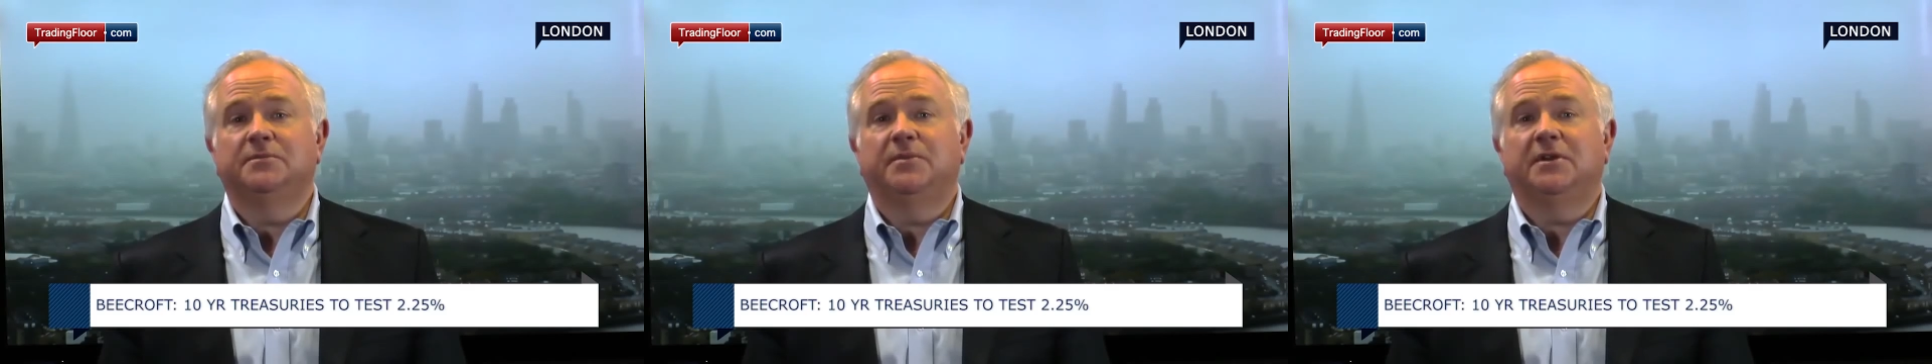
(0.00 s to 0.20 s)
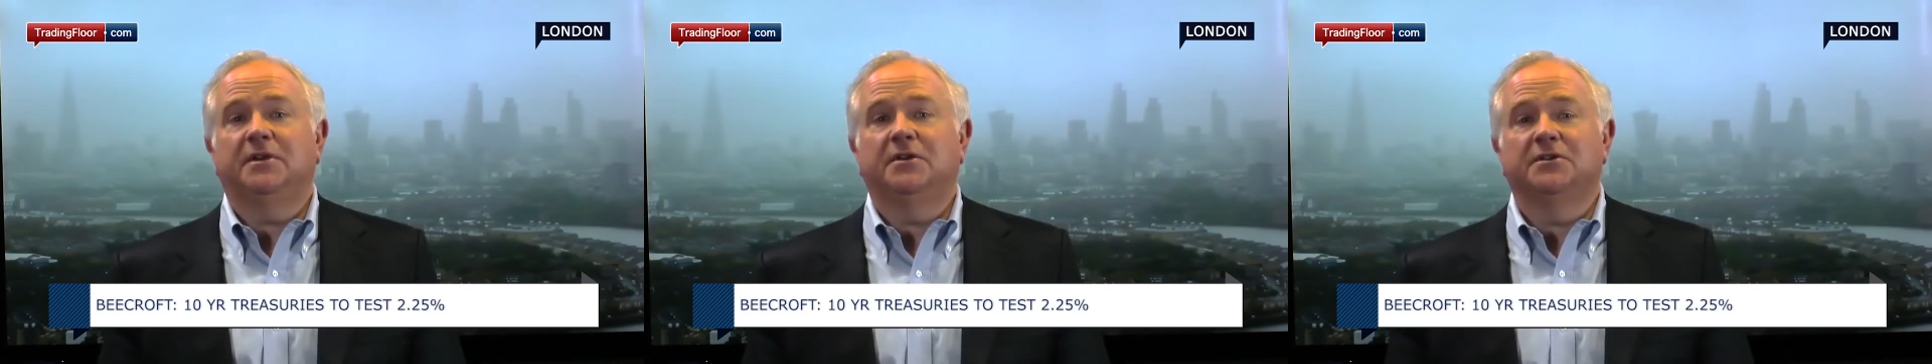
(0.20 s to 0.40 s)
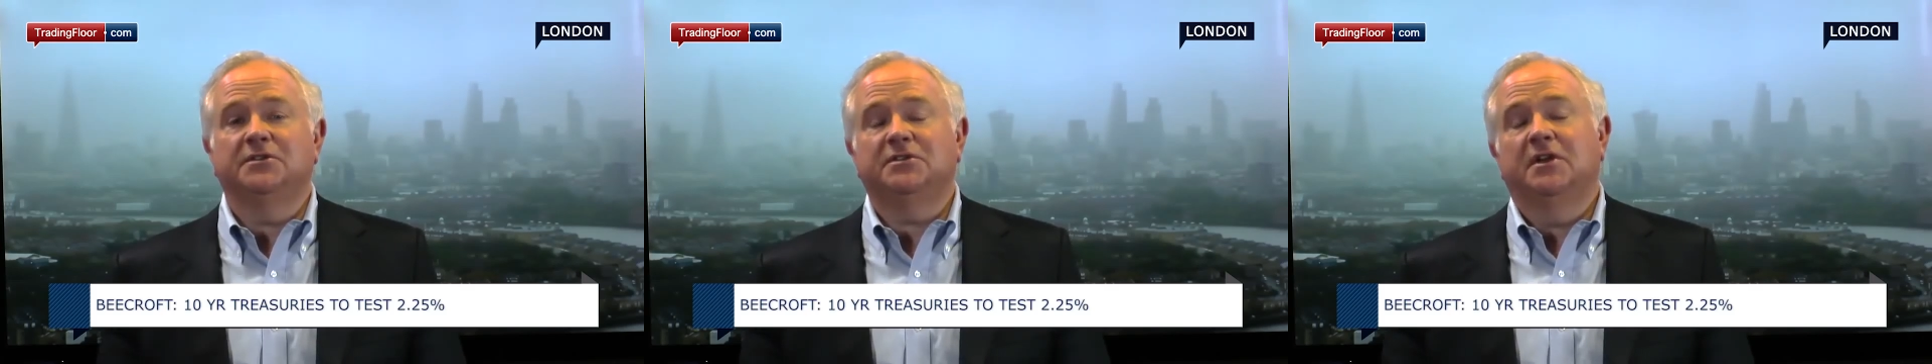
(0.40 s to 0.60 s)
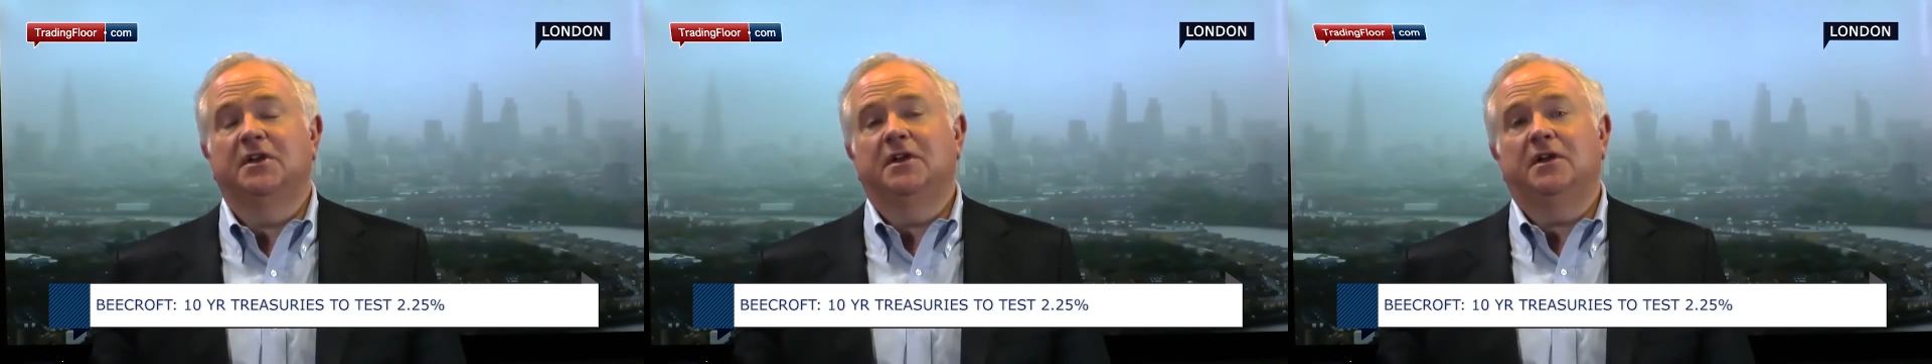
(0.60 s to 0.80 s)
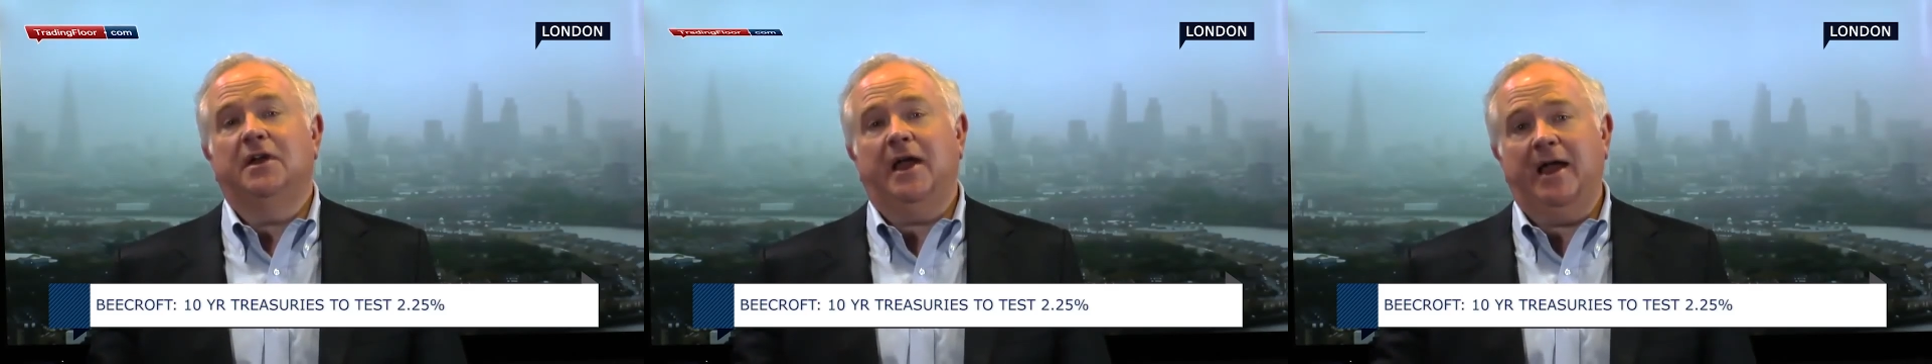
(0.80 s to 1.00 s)
because
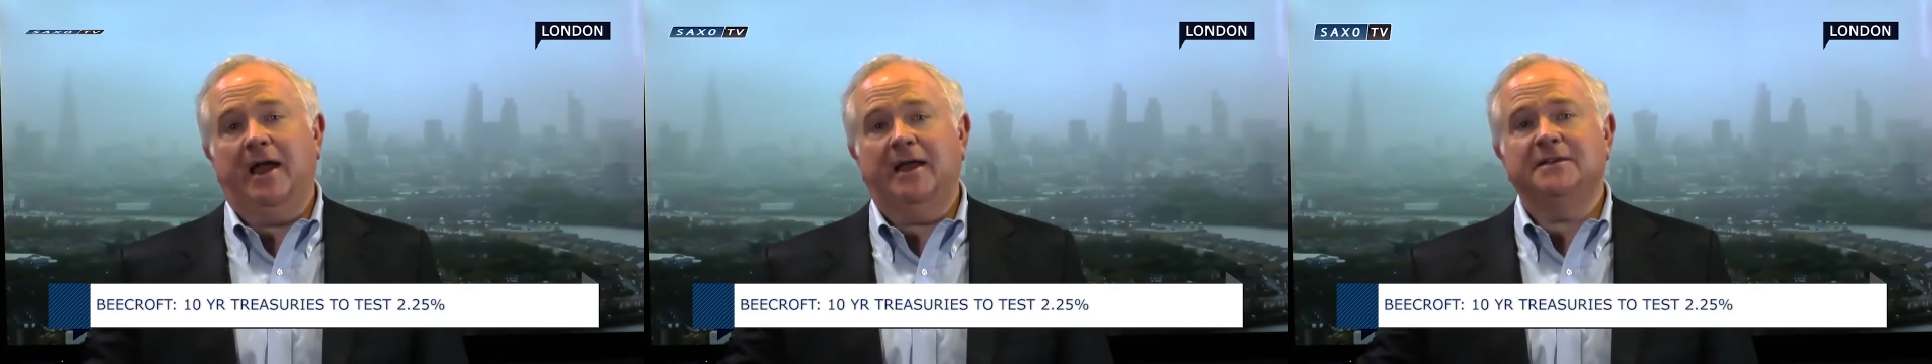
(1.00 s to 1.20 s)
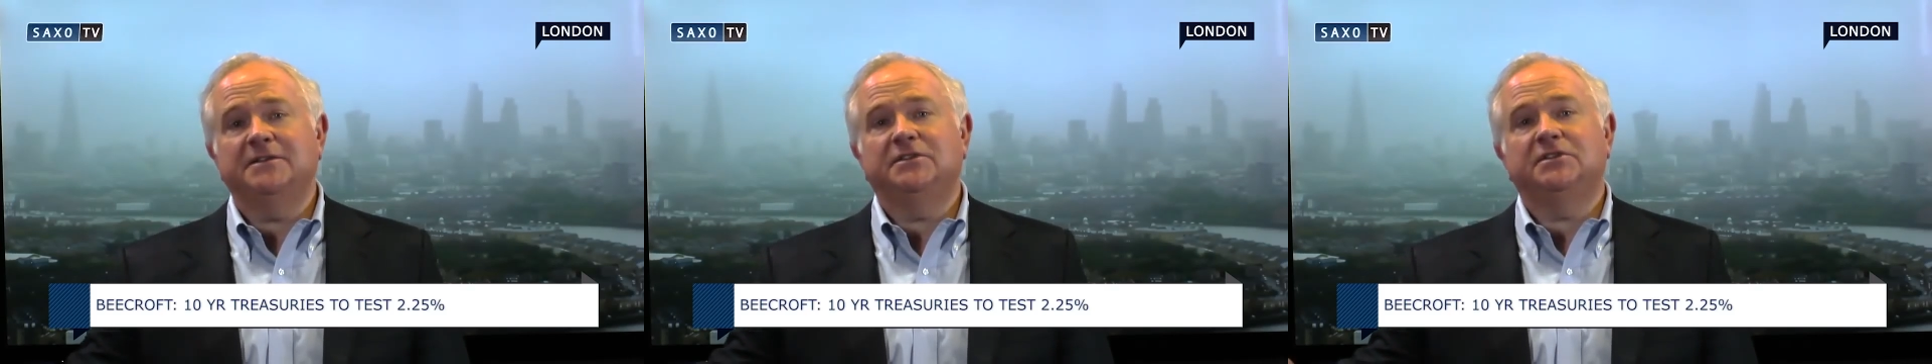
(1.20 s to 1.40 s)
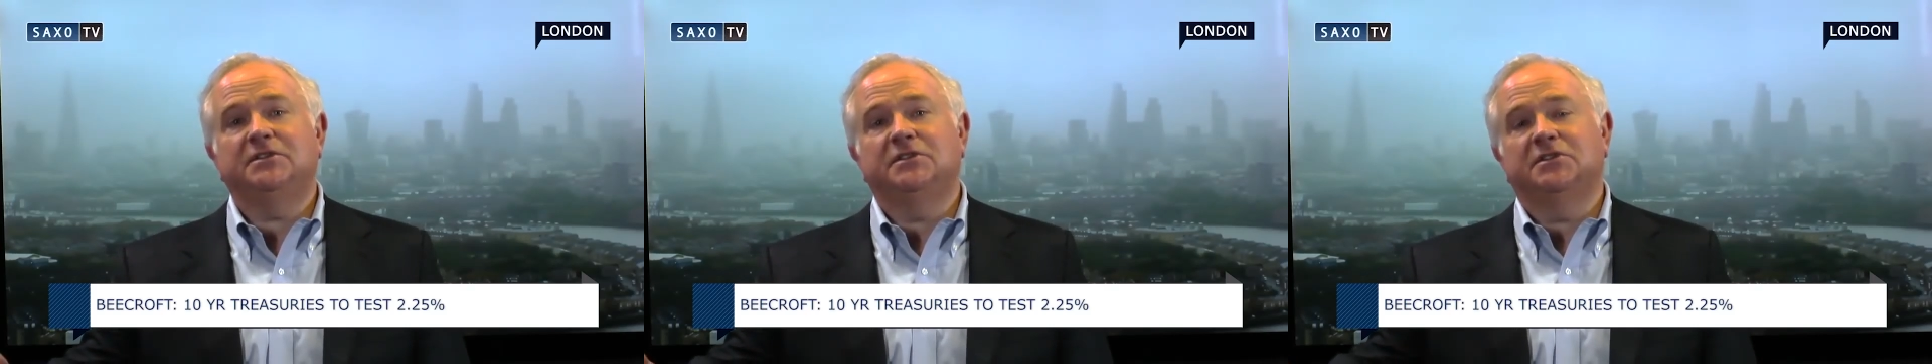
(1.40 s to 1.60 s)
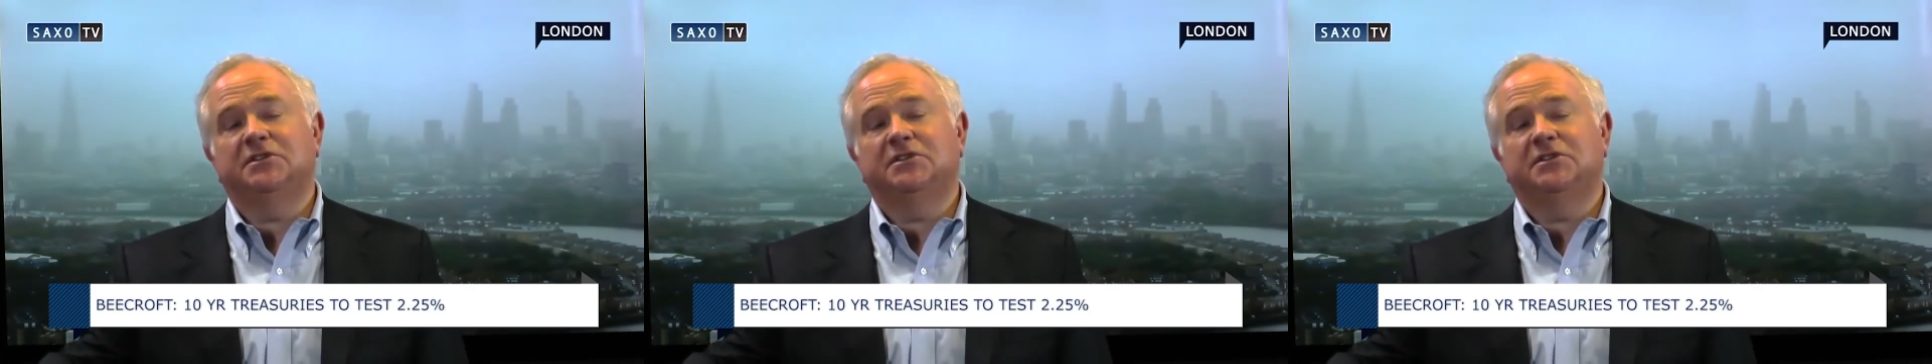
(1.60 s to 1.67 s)
as the